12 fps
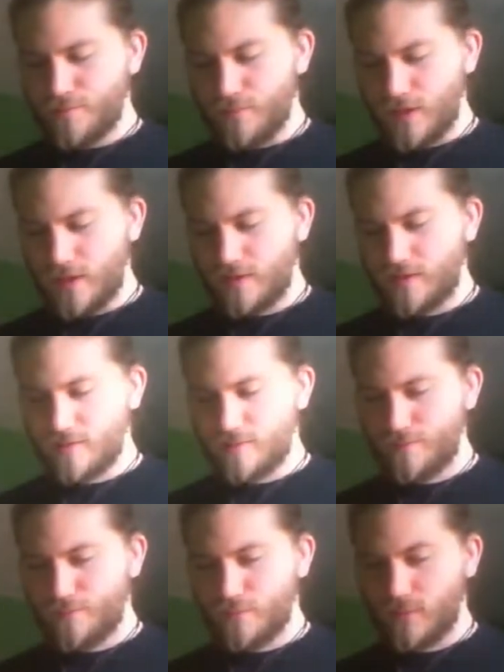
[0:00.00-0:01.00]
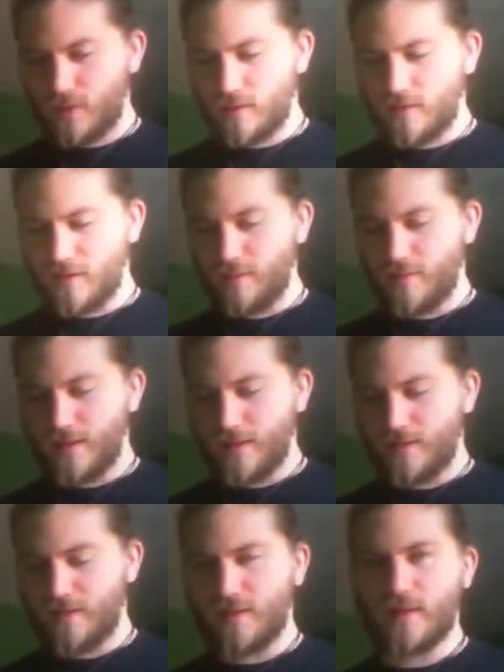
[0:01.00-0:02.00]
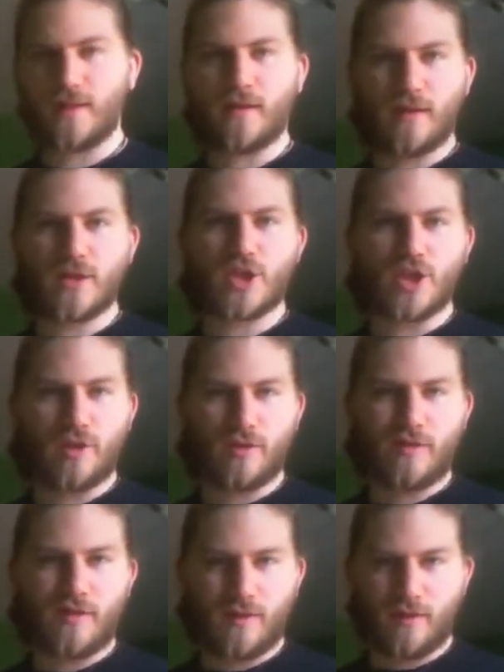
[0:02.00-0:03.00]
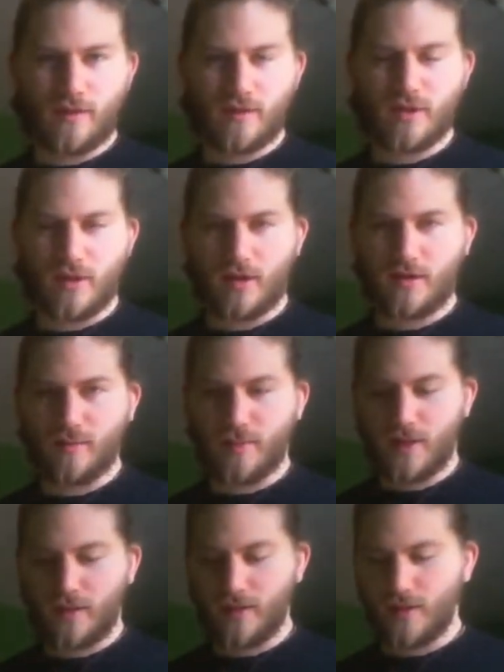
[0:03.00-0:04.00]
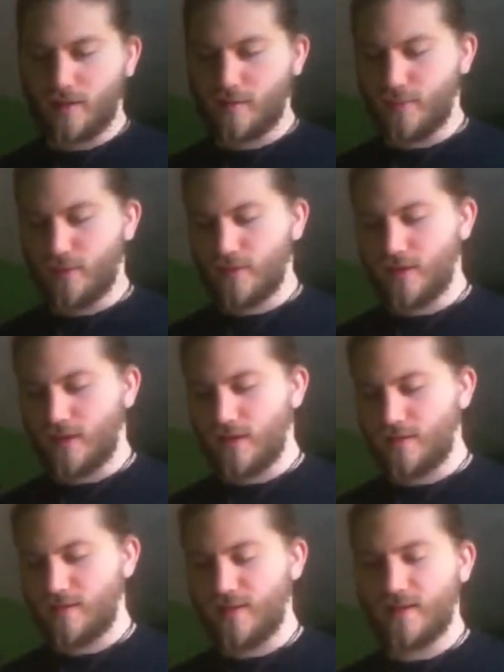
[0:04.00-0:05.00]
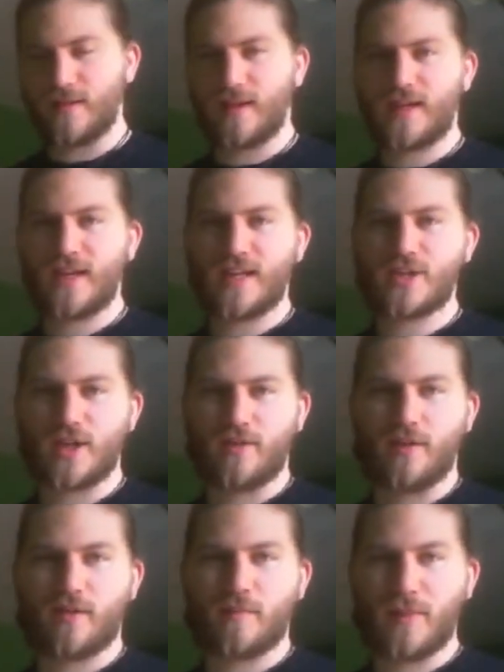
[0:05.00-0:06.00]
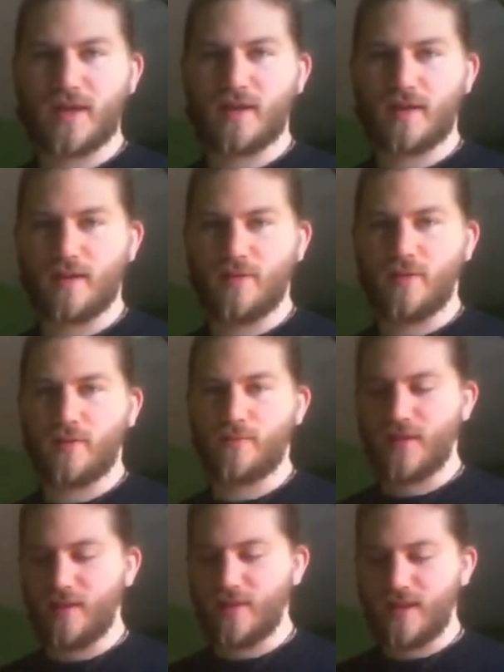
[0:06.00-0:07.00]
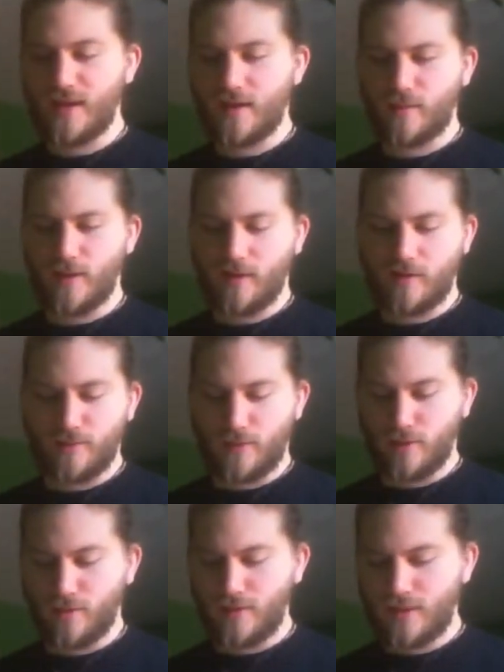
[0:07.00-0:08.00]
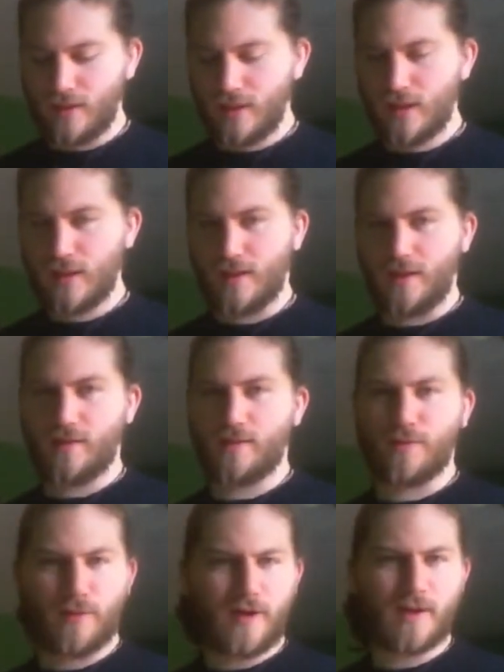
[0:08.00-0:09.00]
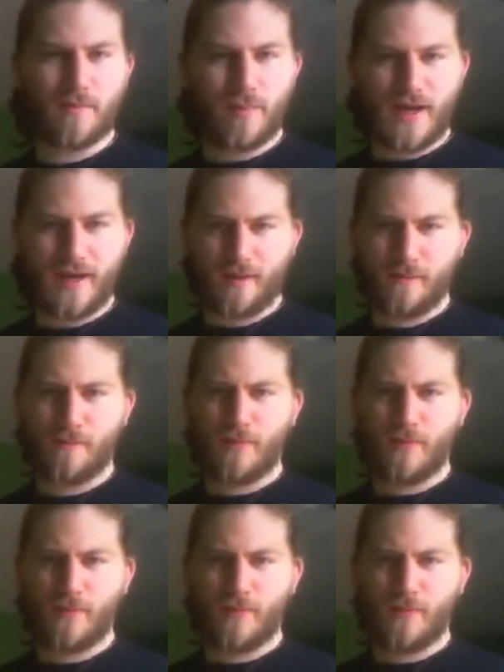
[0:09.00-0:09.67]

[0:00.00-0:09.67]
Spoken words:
Yes, some things he shows or talks about in his book are things like catching the spear in the air when it's thrown and throwing it back.